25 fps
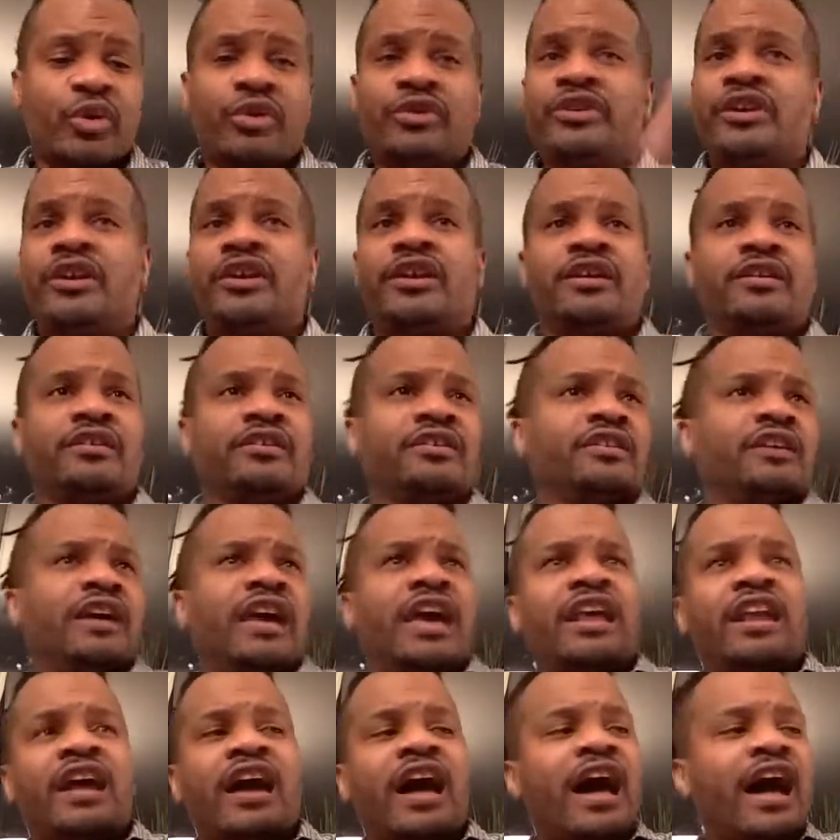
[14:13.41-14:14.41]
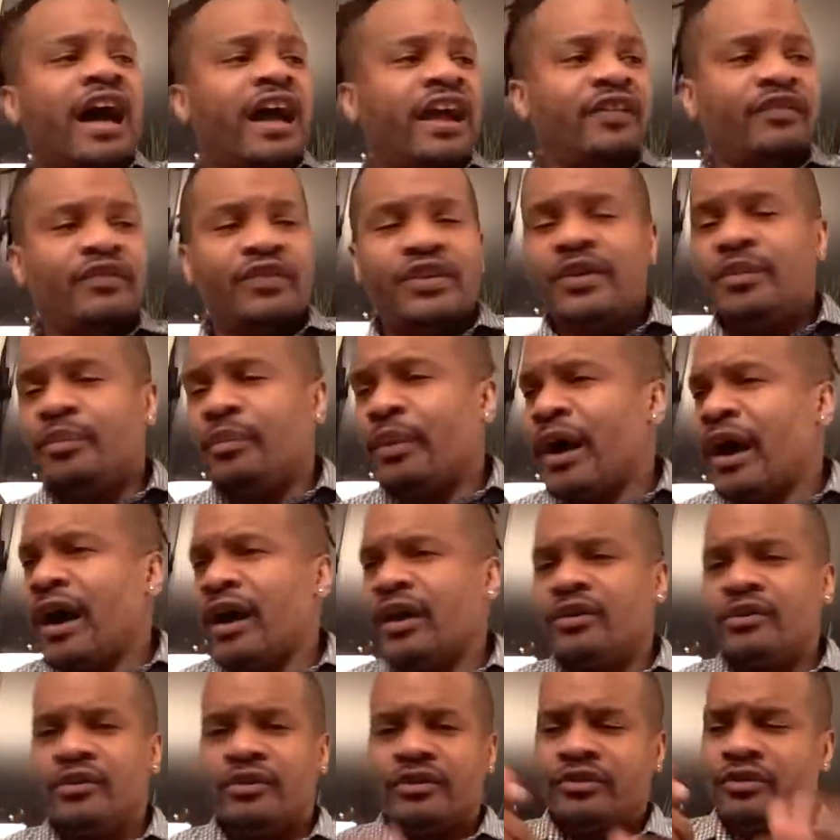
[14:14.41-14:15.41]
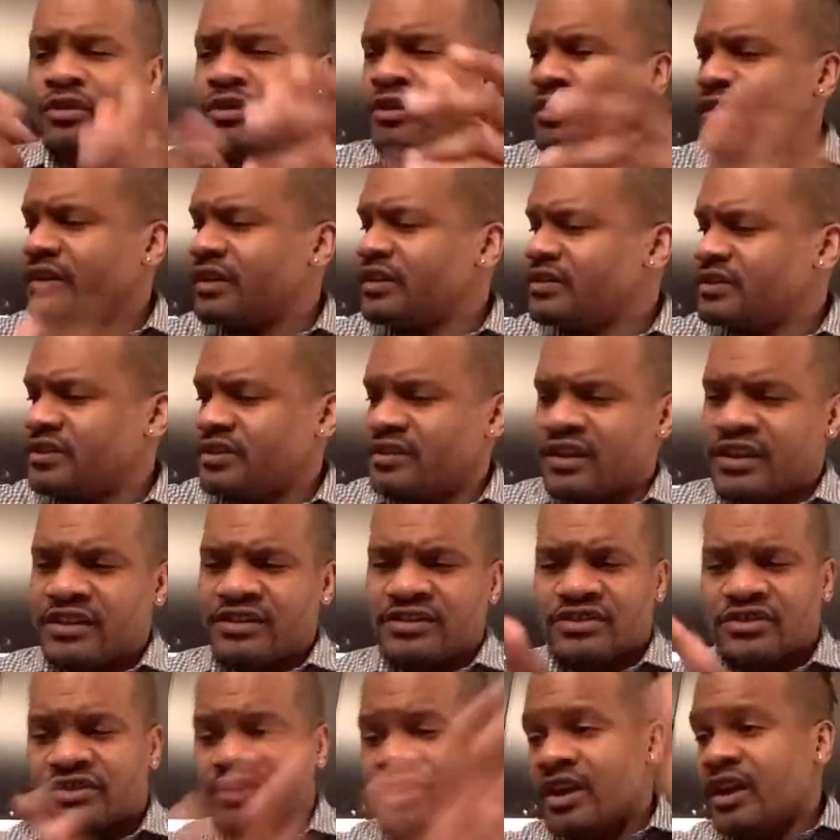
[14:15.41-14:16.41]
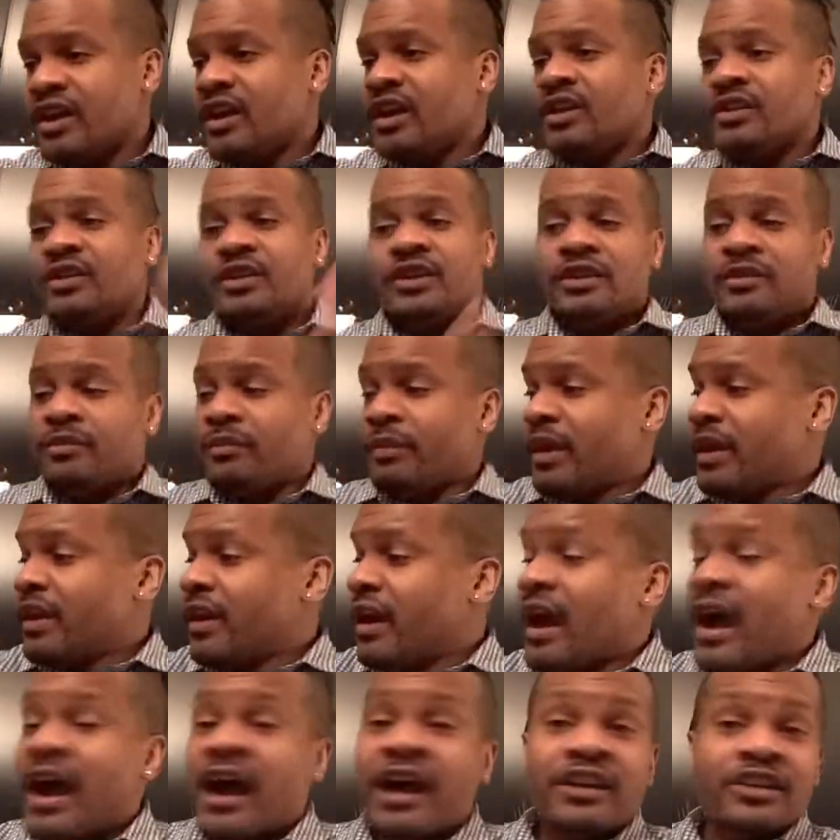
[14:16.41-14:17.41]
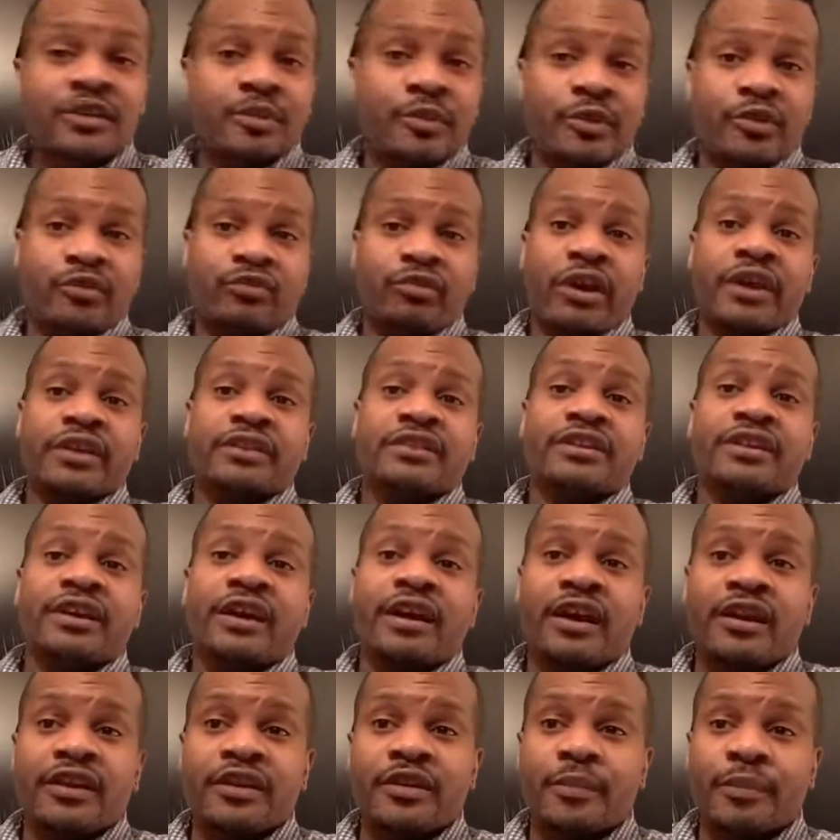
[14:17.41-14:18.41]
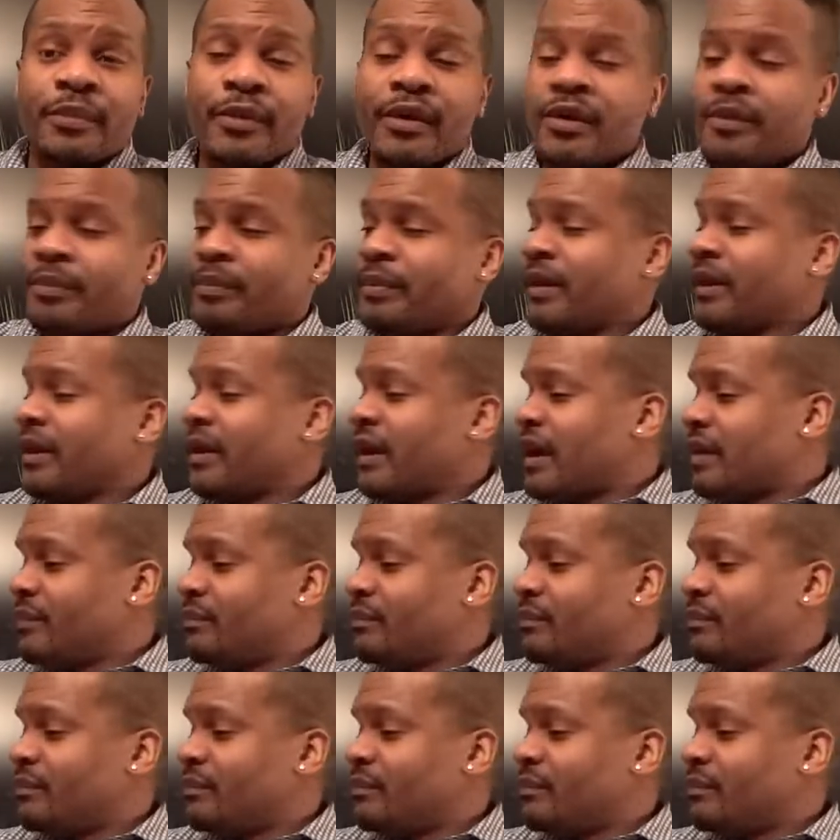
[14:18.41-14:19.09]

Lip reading: They done had an IV bottle and all this, and he made a hospital right there out of the bunk bed.